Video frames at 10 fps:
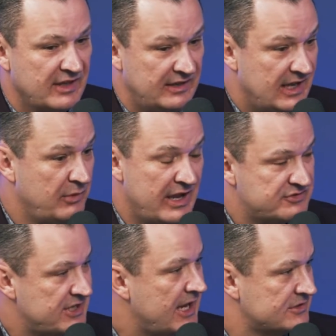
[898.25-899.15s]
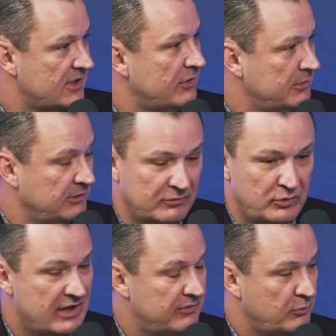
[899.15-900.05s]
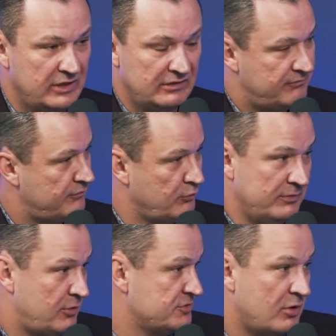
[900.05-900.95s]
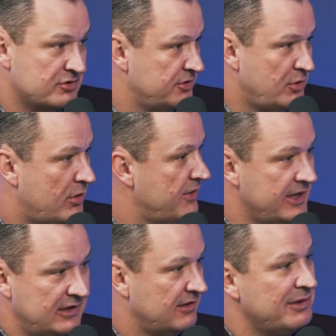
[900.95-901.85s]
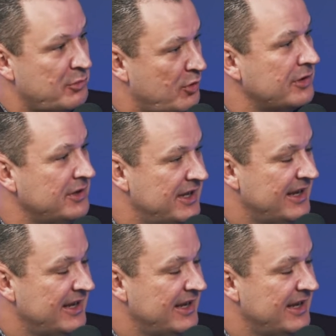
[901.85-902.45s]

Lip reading: Now we have stacks of them, and when a person walks through the they get a clipboard